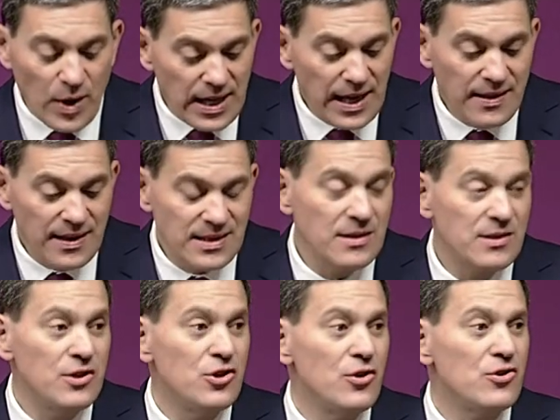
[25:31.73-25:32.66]
We need these
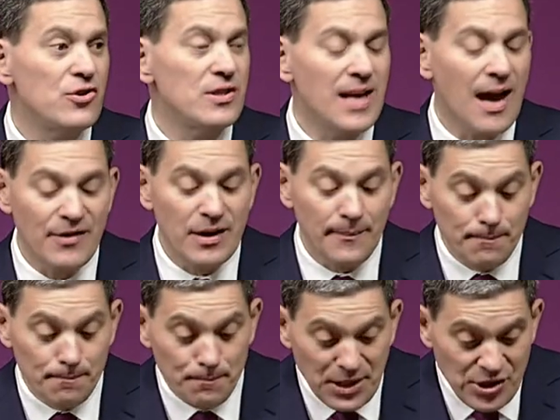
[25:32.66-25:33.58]
institutions to have an
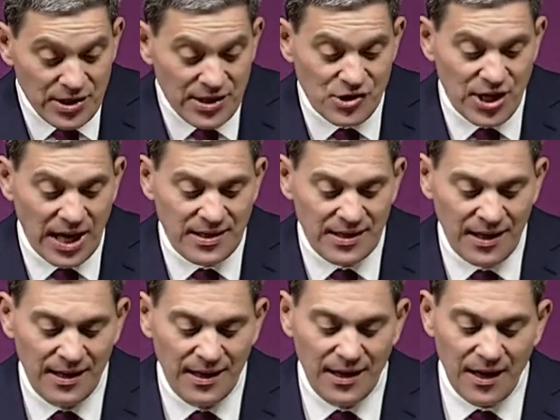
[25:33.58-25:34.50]
ambitious
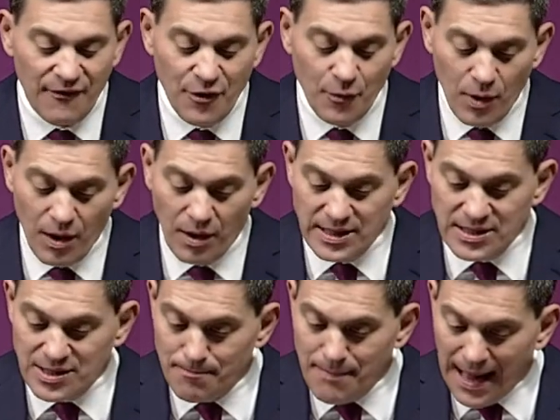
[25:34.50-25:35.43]
agenda if the world
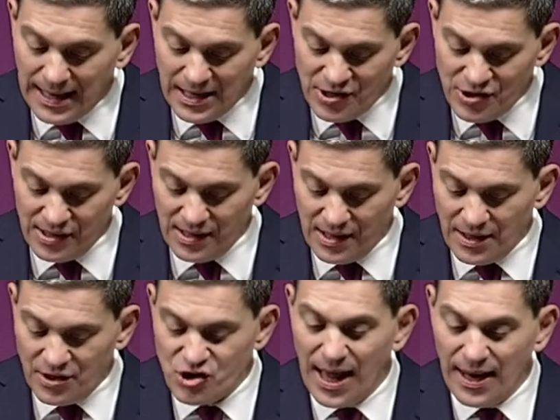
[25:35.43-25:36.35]
is to manage
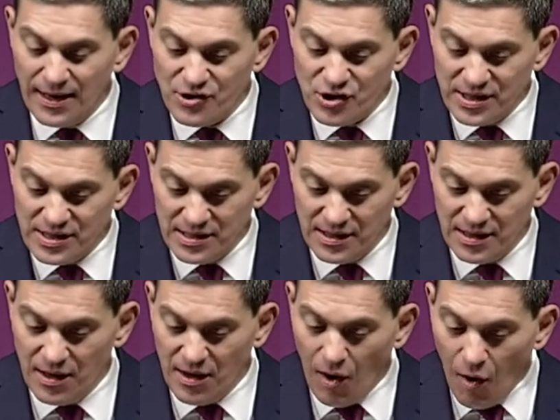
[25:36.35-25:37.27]
the challenges
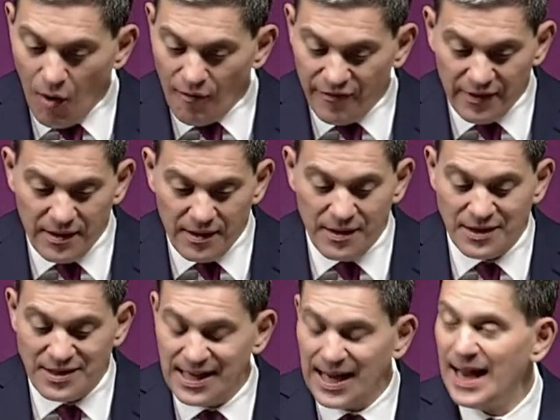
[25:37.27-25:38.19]
of
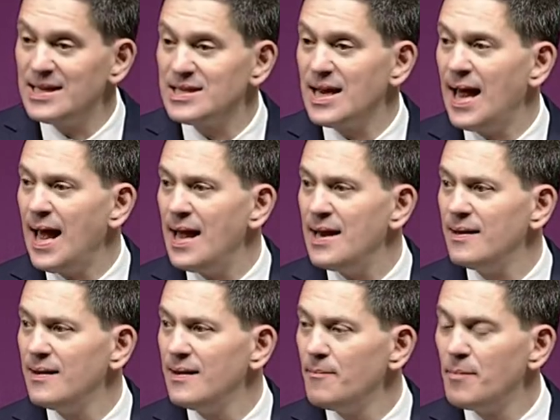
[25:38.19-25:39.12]
the decades
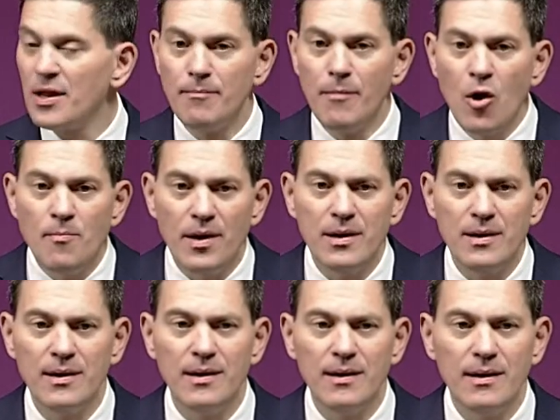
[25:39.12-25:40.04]
ahead. But at the
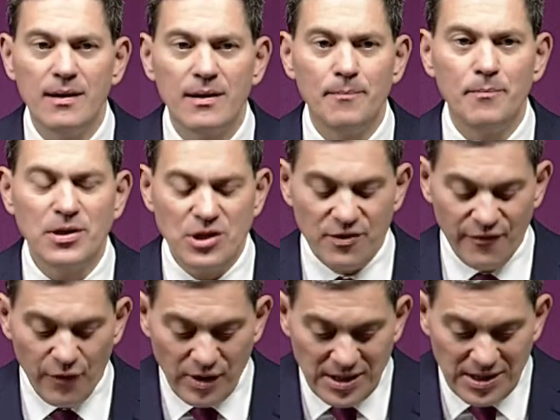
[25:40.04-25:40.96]
moment, the
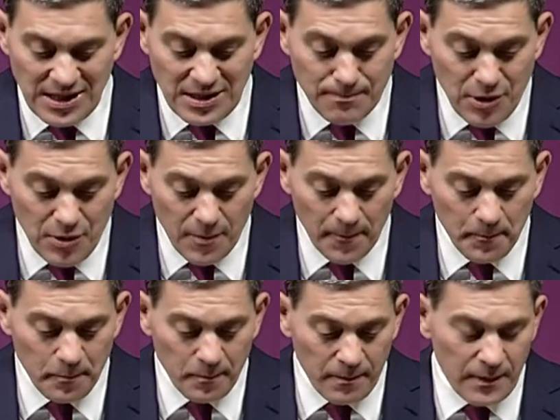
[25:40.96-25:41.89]
British voice is mute.
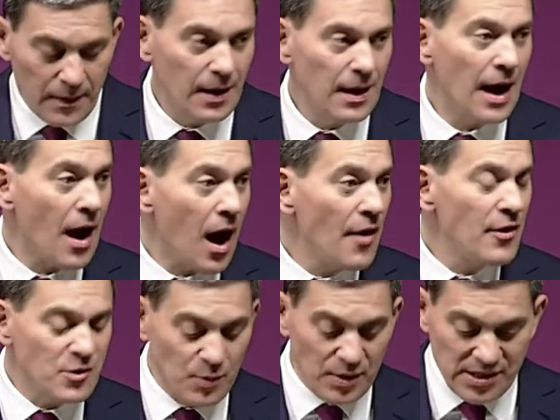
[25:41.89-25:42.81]
And
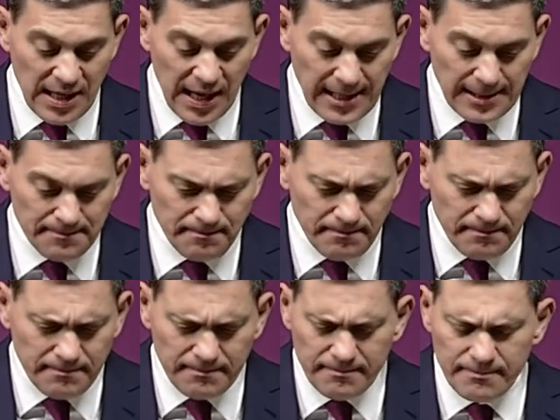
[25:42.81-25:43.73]
others will say
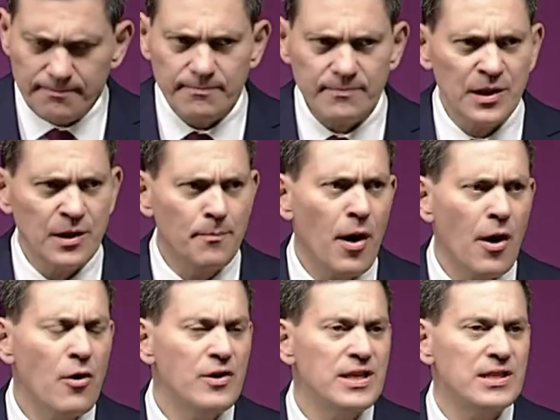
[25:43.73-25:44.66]
the
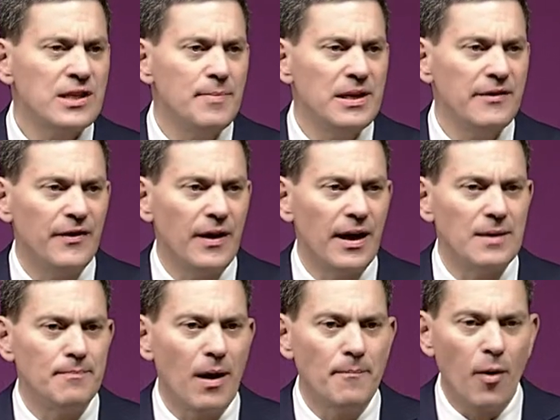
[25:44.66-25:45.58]
priorities can be
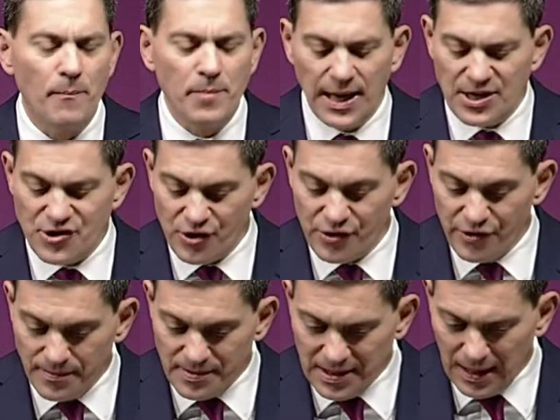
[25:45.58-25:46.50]
defined by population
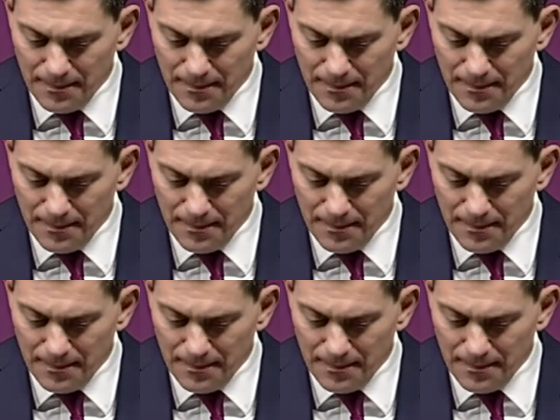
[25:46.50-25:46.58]
groups.